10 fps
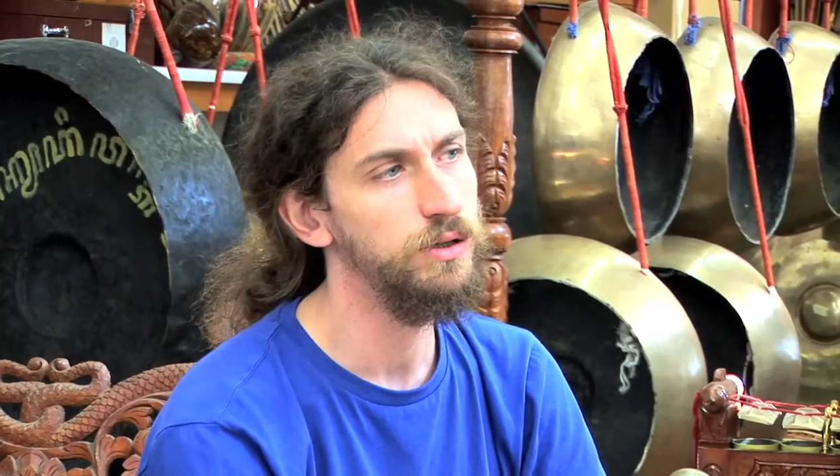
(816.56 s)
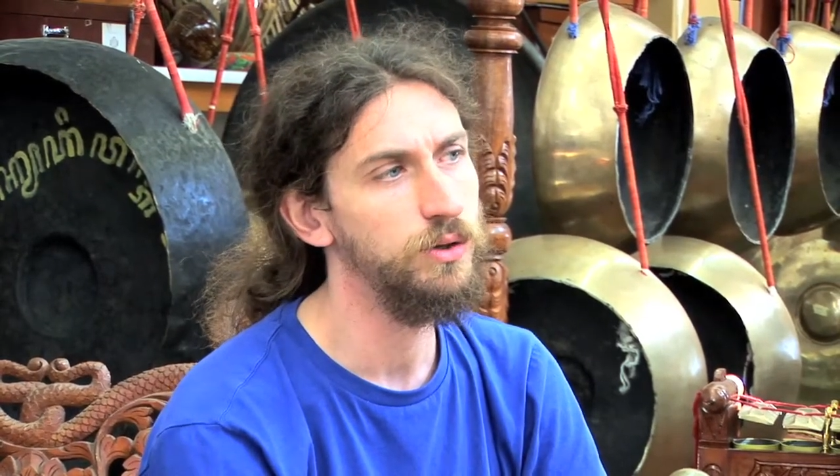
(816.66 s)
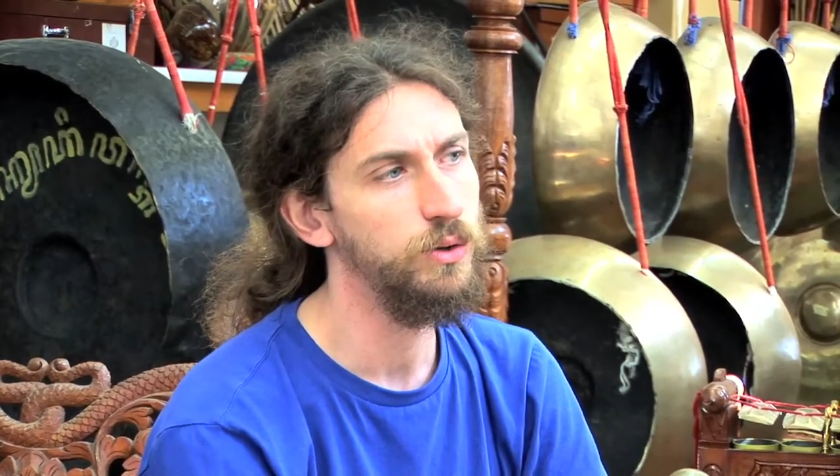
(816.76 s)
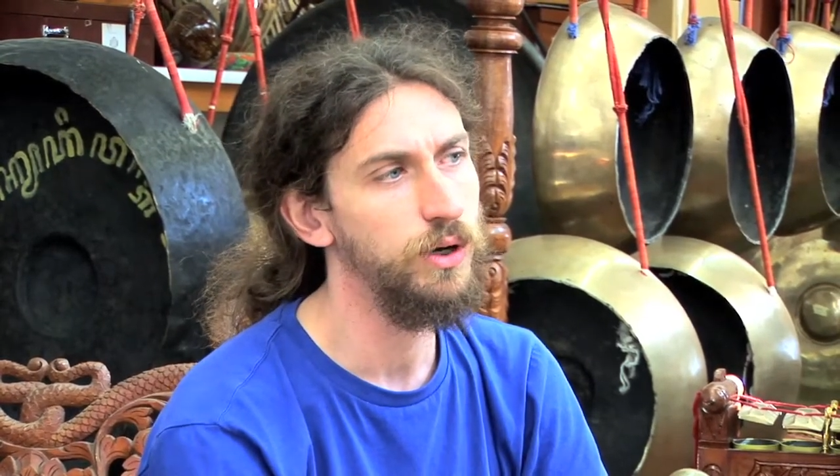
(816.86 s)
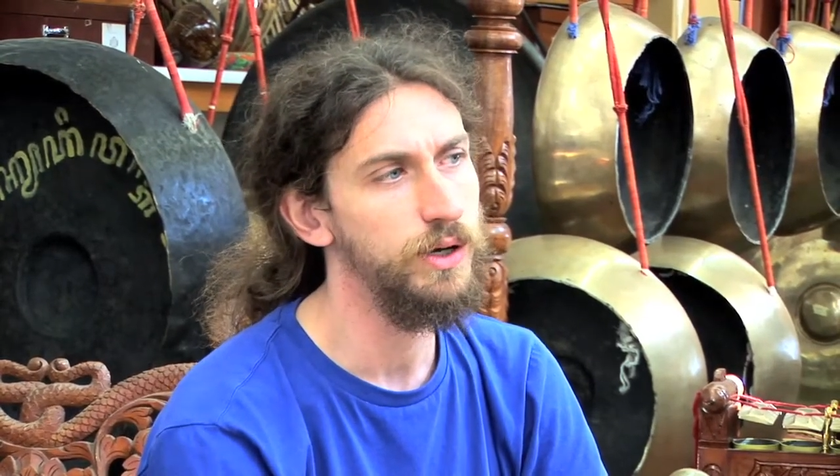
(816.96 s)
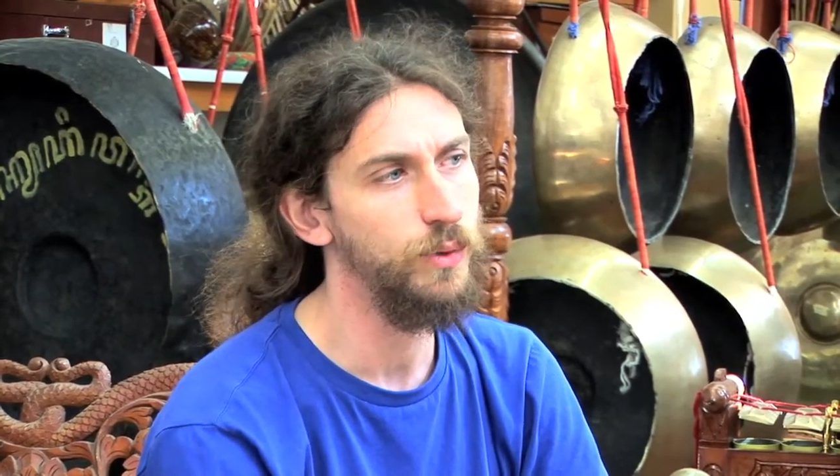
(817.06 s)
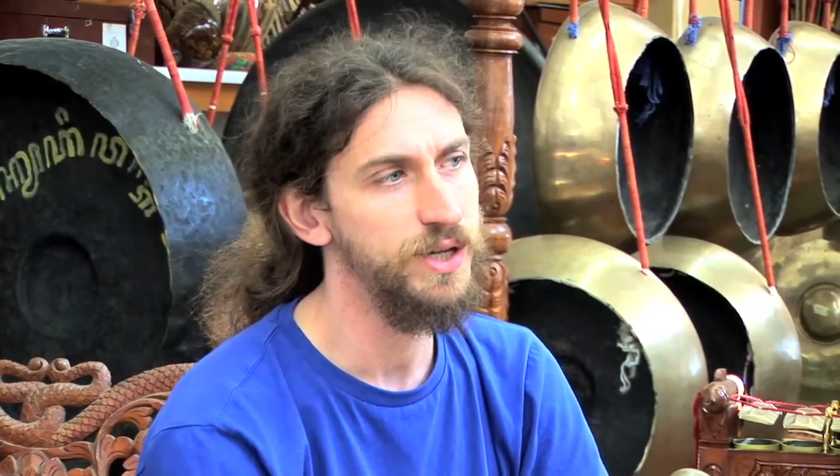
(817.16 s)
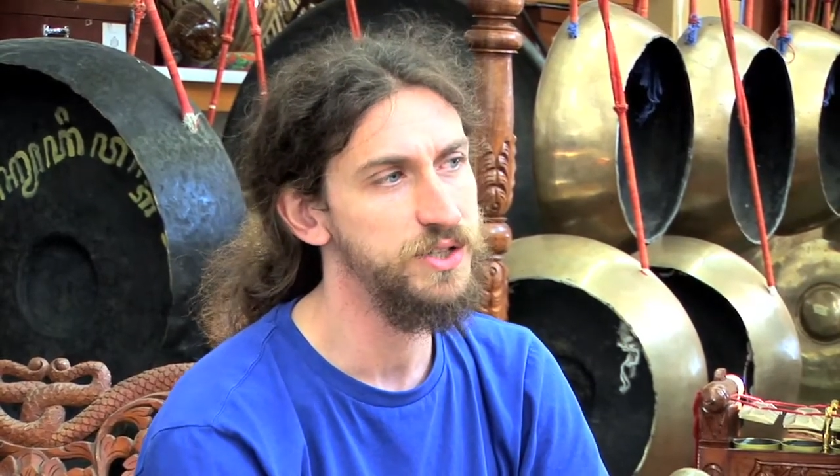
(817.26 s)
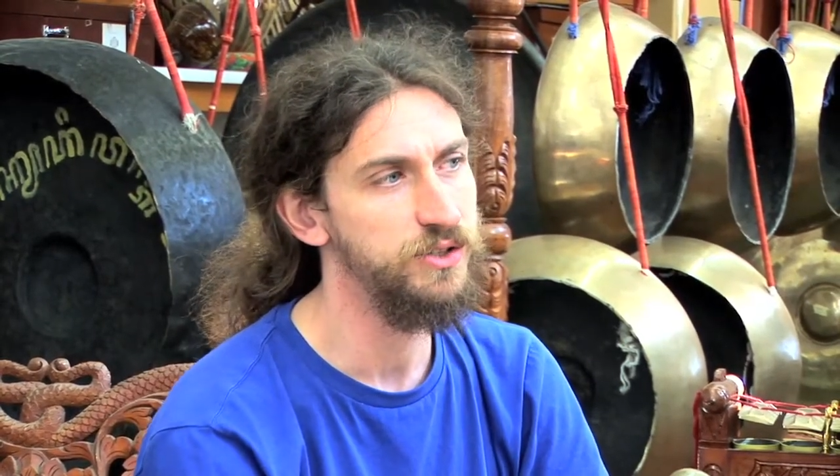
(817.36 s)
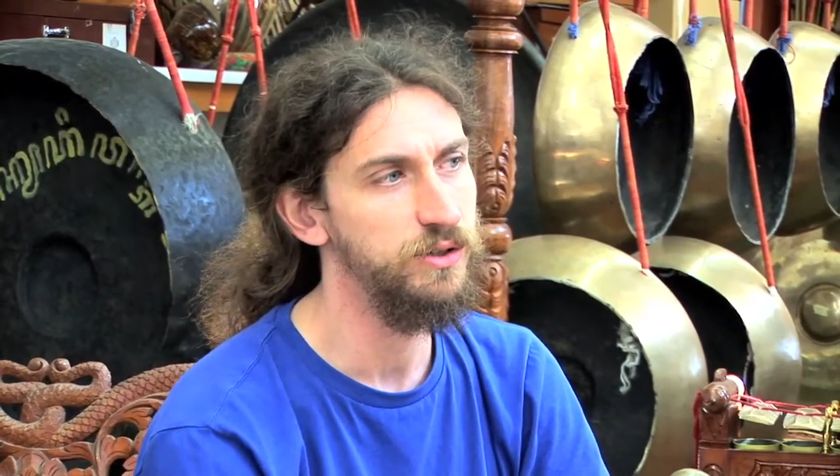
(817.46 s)
quite
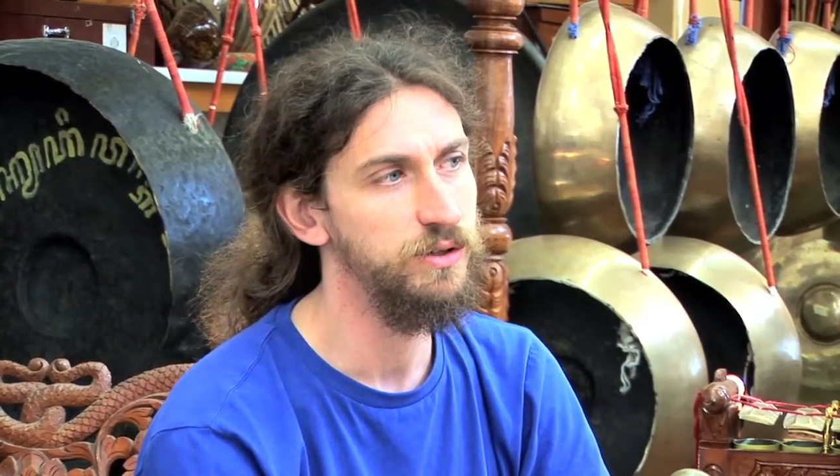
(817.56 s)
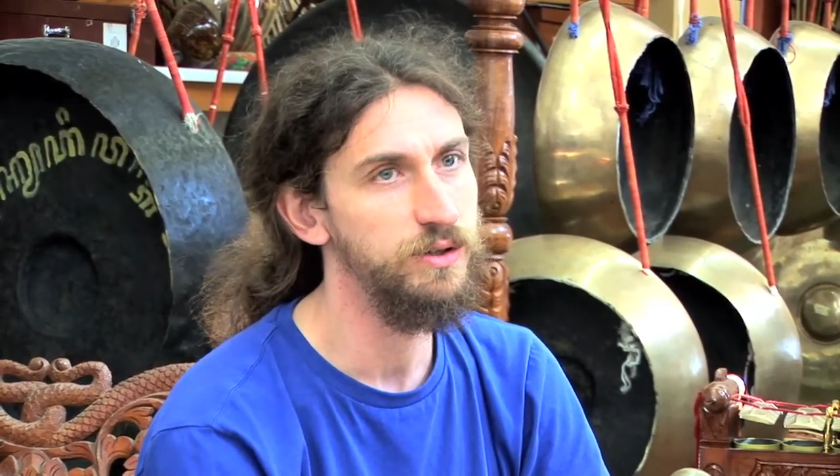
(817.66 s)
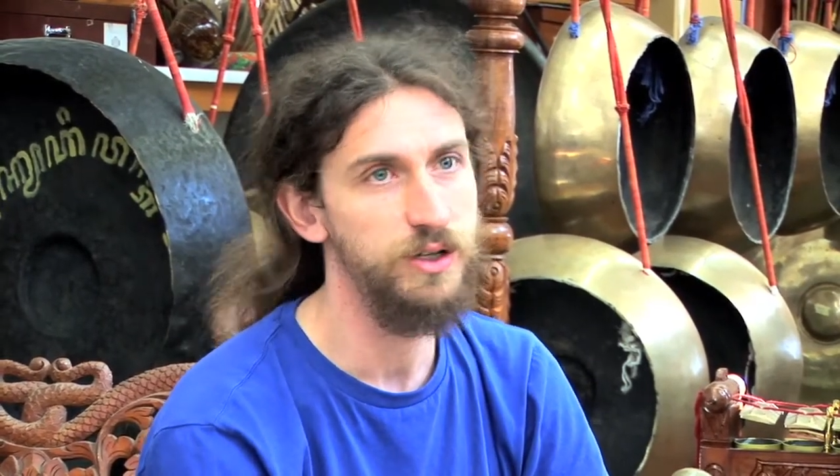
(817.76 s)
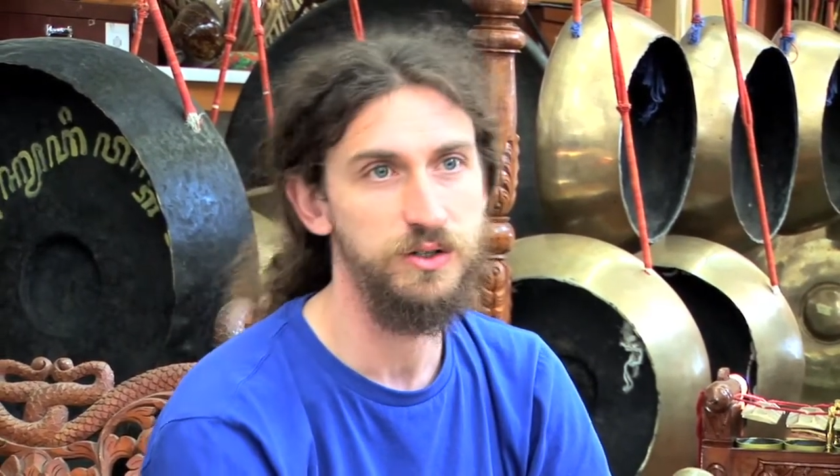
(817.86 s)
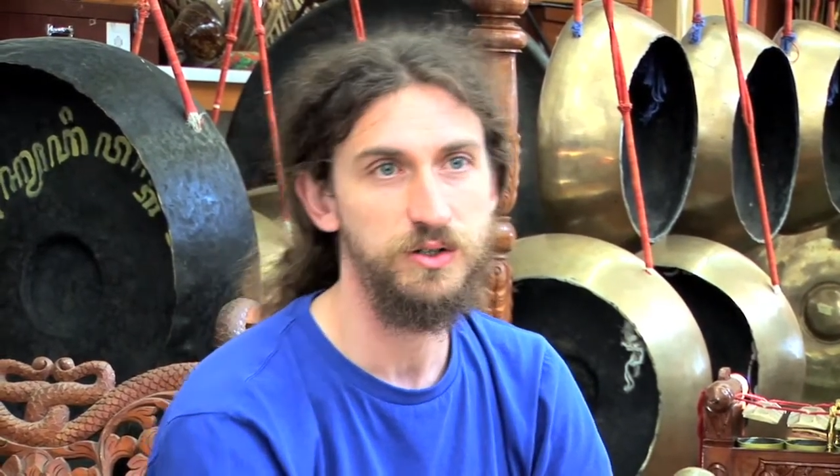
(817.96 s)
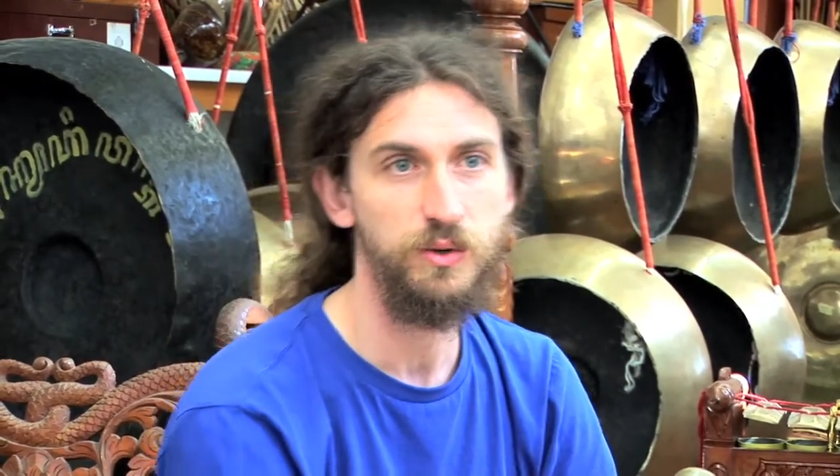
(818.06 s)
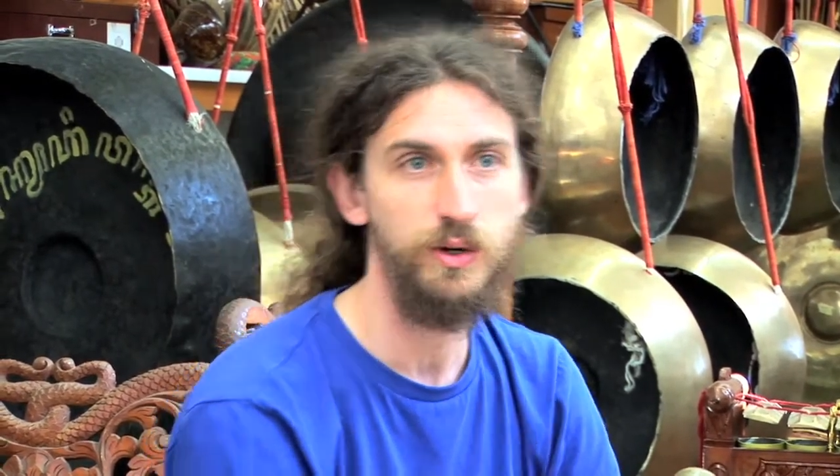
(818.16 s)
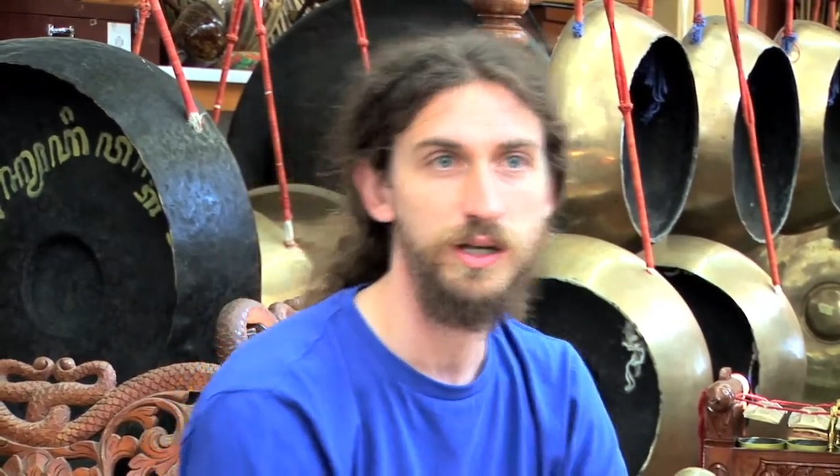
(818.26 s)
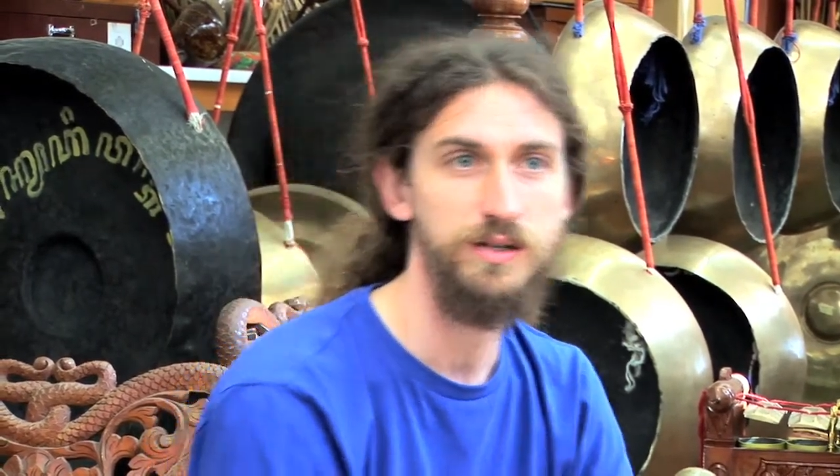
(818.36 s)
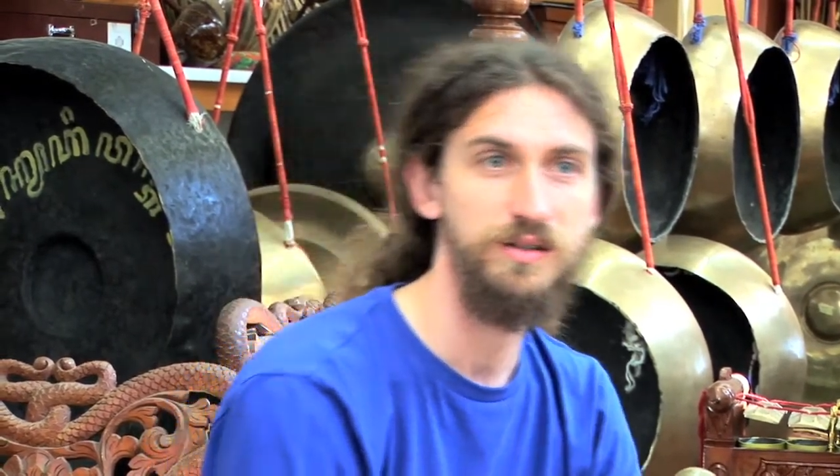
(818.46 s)
Western and
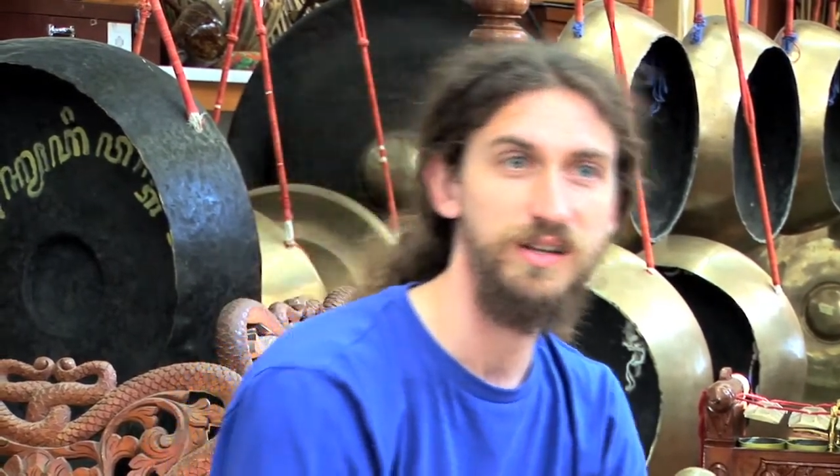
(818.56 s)
quite